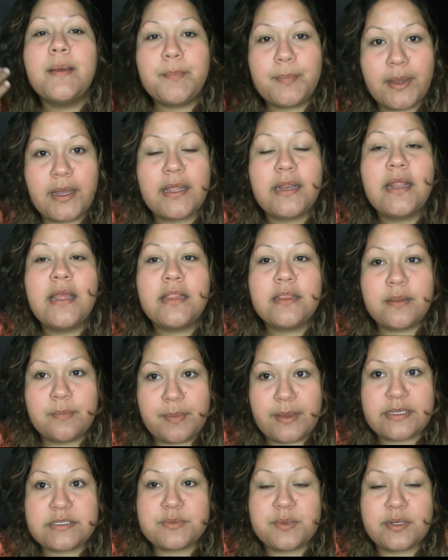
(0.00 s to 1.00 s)
But the
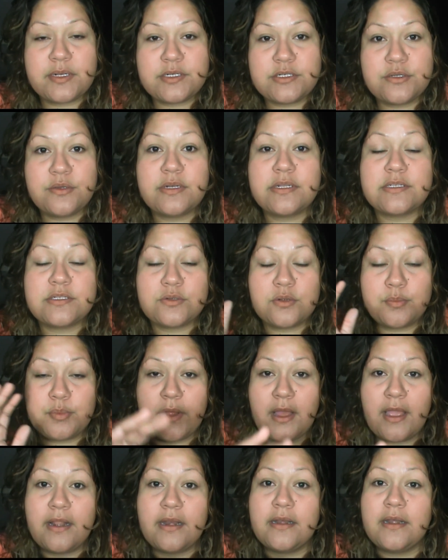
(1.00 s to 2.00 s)
best way to do it is to
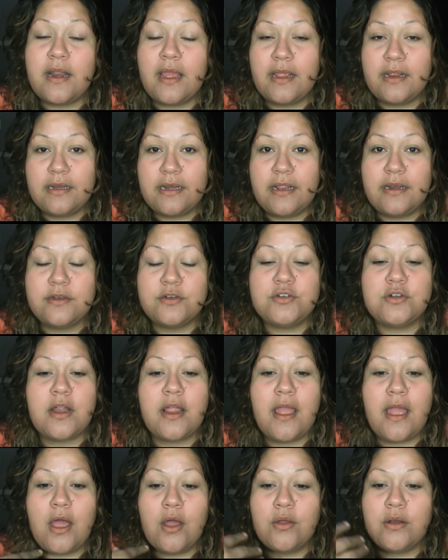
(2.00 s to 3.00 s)
apply it at night, let it
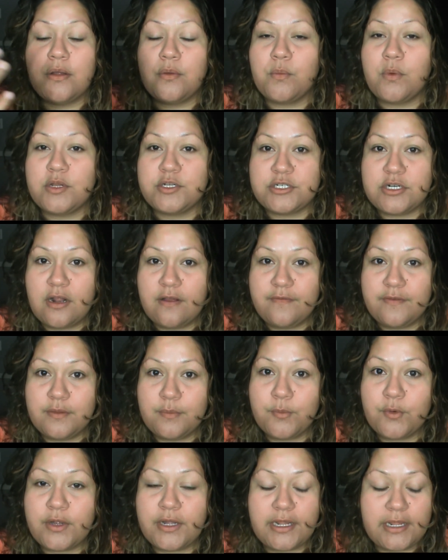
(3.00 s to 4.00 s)
dry out, and wash it off in
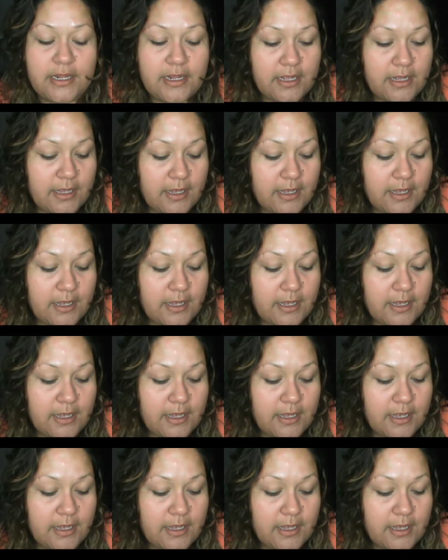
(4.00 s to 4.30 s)
the morning.